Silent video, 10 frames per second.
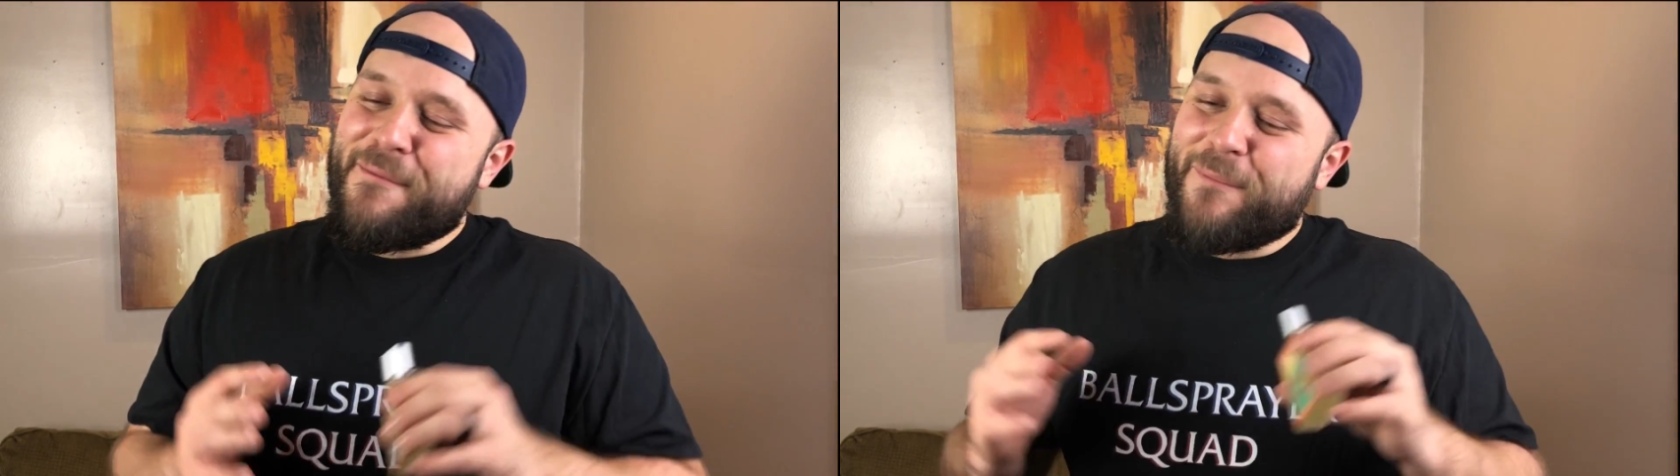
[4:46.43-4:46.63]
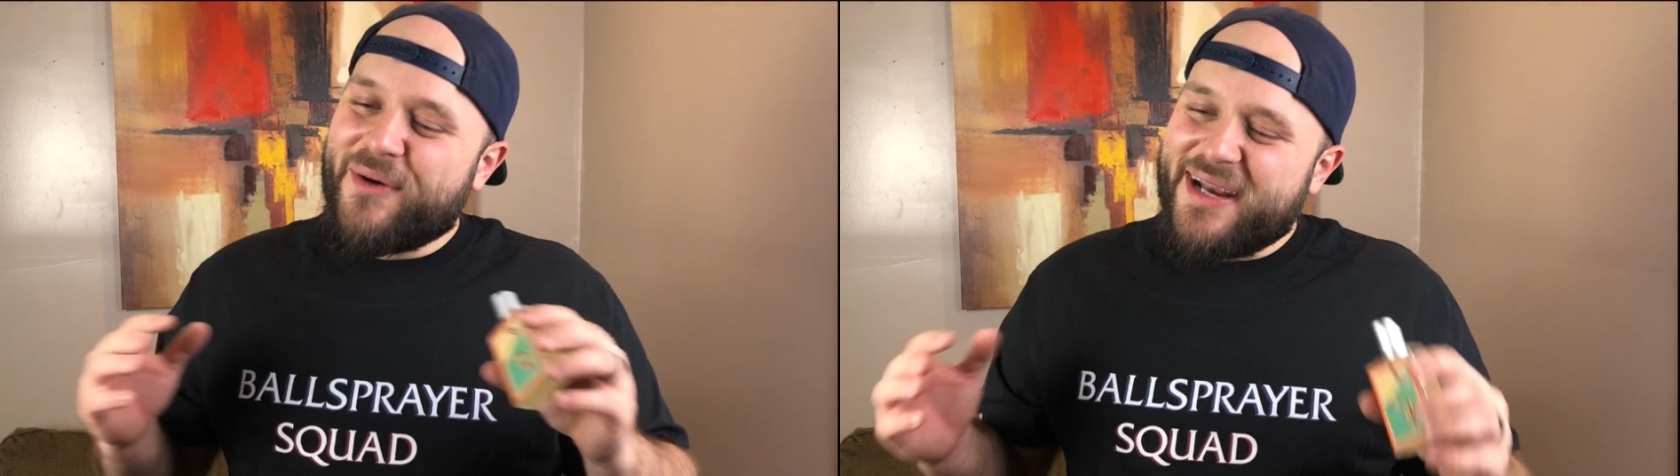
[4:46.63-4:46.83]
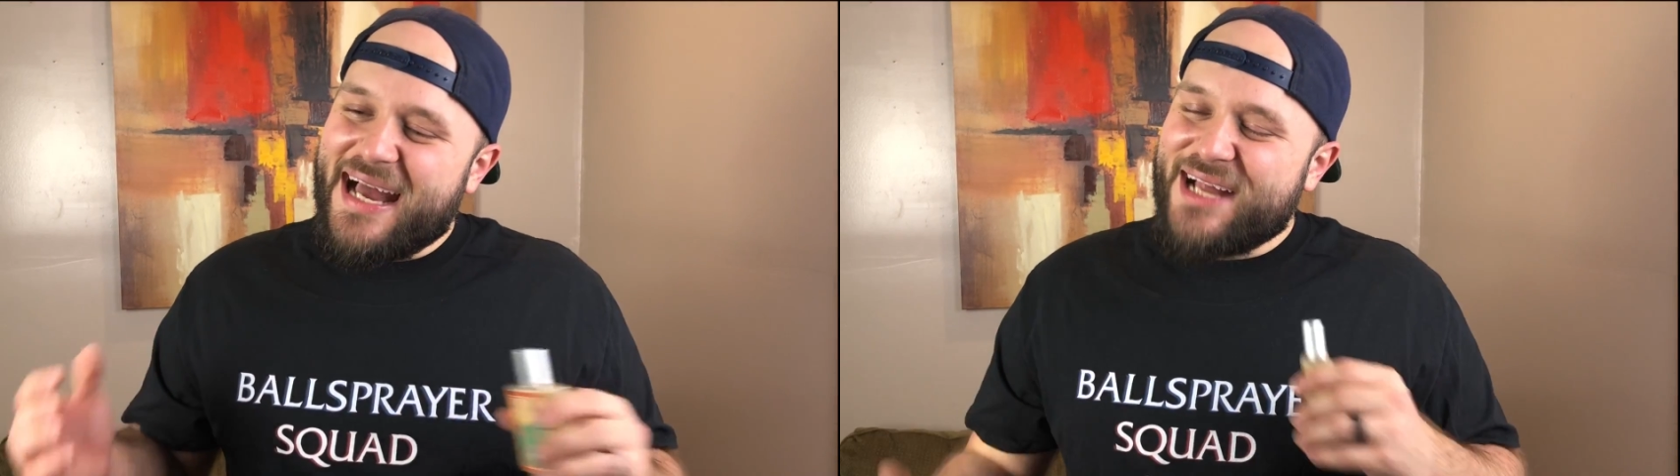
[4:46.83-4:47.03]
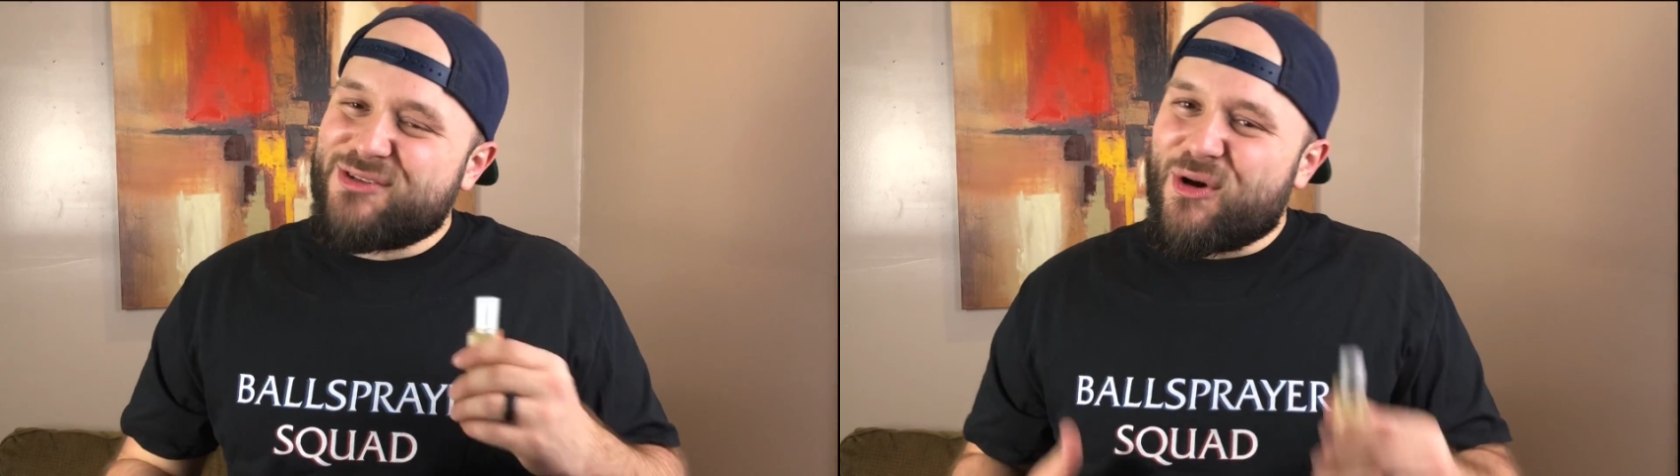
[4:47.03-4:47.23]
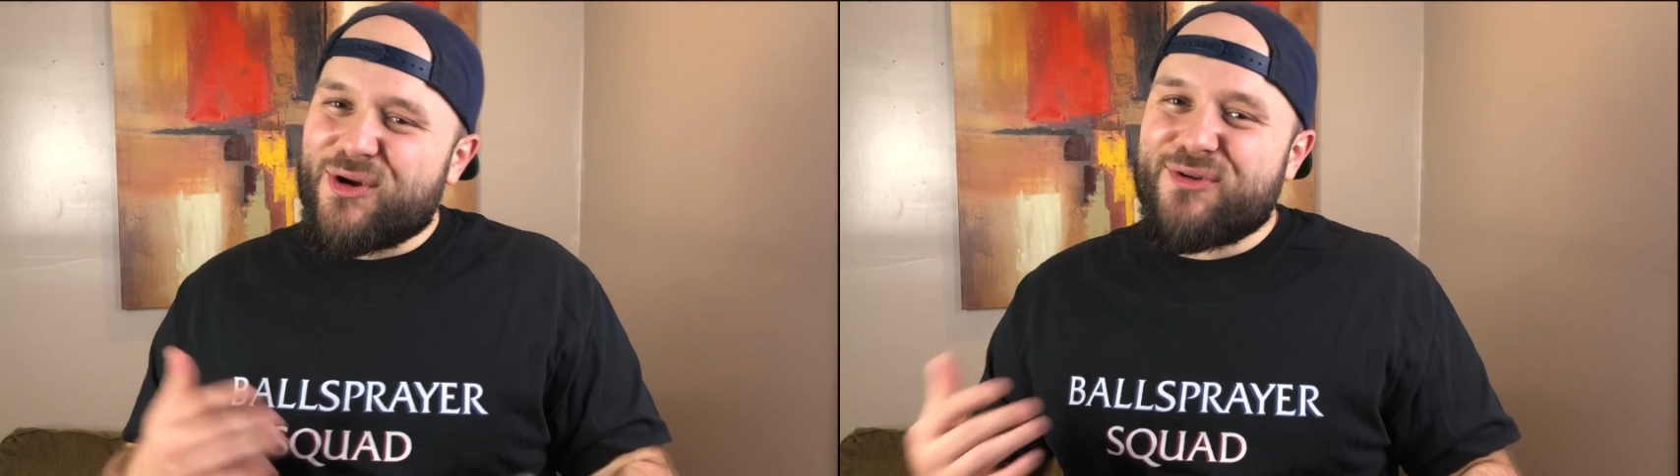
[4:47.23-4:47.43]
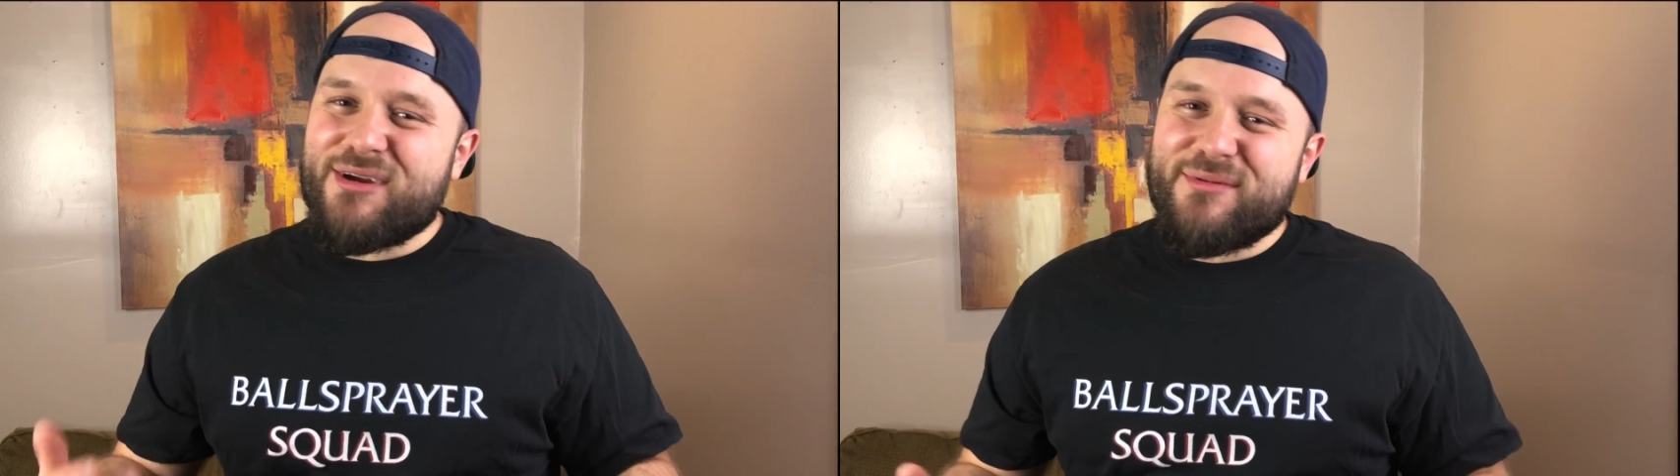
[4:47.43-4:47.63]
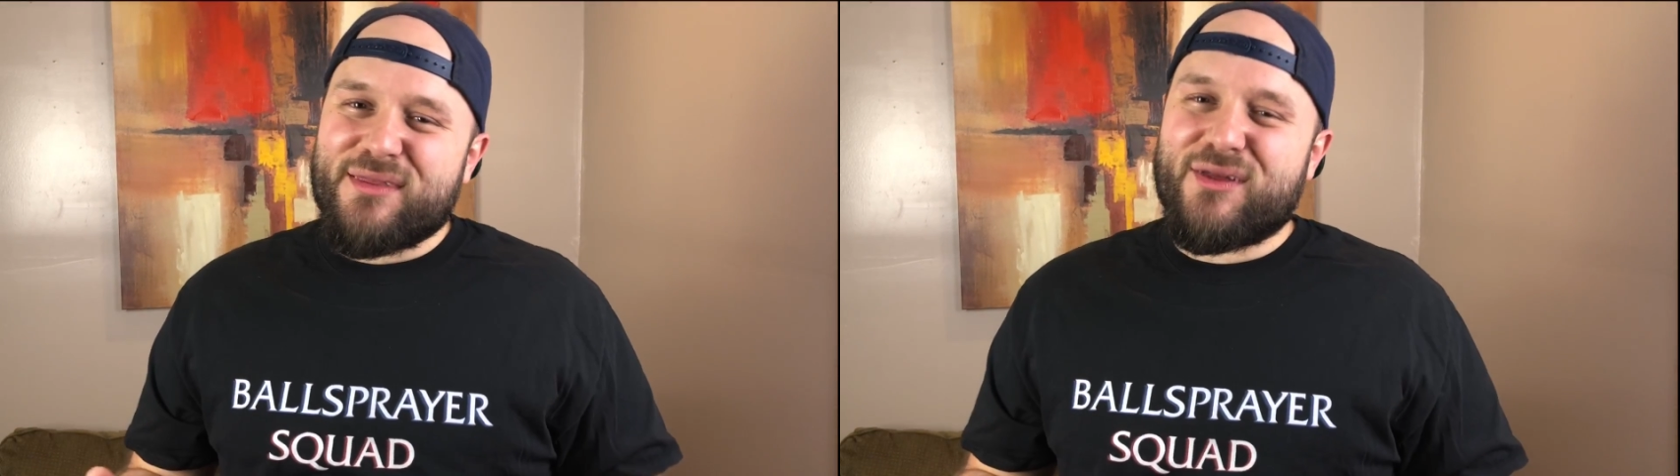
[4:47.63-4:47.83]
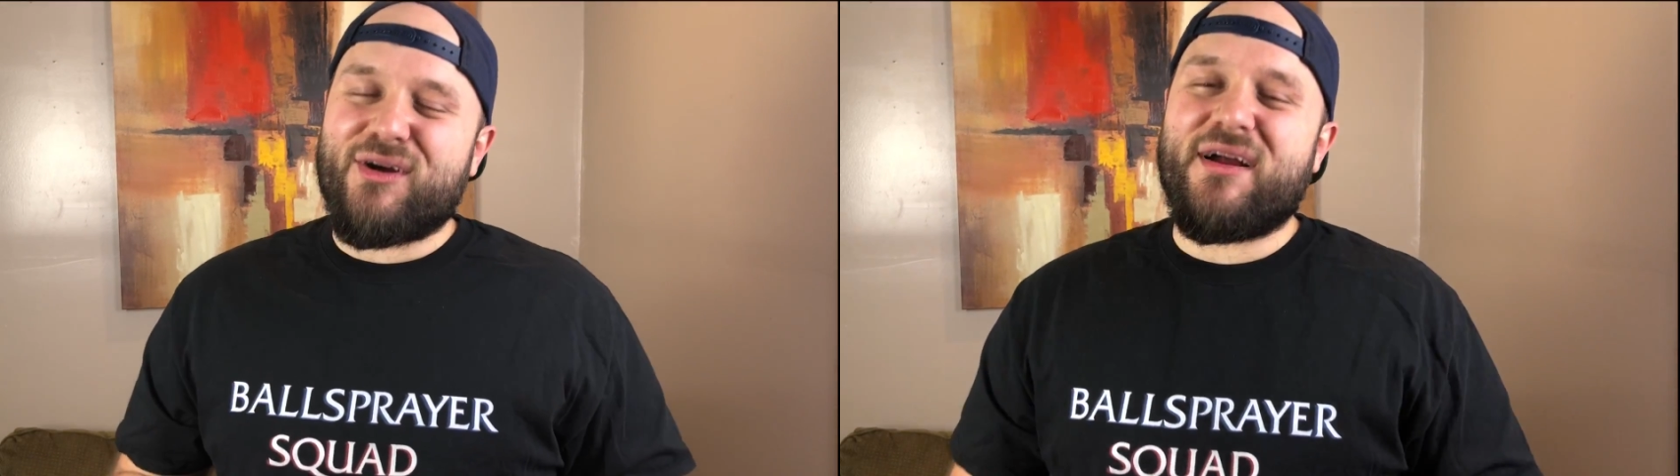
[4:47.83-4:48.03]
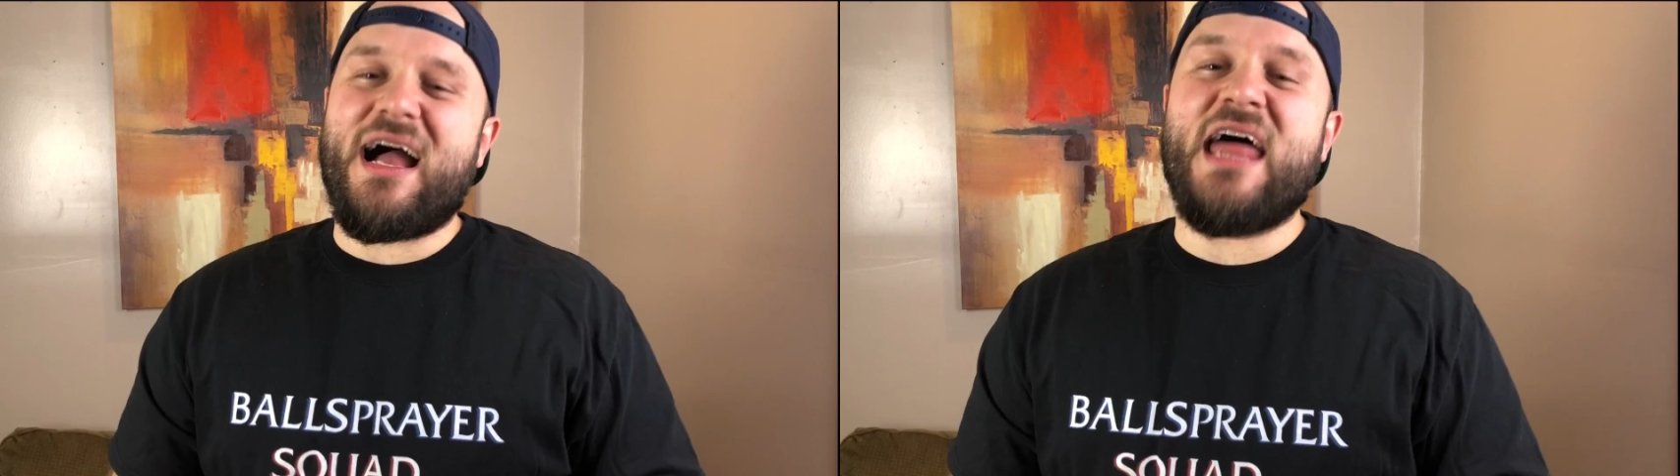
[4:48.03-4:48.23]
but I don't agree with her.